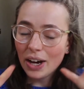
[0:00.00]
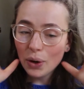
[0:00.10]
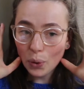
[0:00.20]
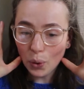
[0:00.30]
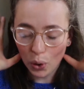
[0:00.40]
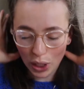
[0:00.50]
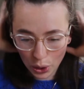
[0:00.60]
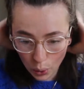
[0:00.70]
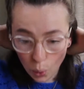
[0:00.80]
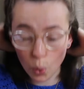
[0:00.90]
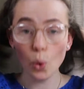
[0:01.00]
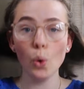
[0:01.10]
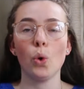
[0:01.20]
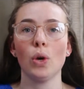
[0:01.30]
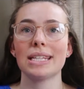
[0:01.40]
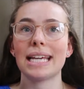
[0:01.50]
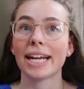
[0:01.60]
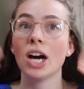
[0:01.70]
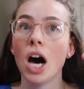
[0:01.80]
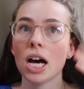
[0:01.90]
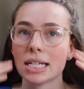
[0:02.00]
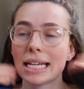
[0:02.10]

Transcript: Oh, whew, it's getting hot.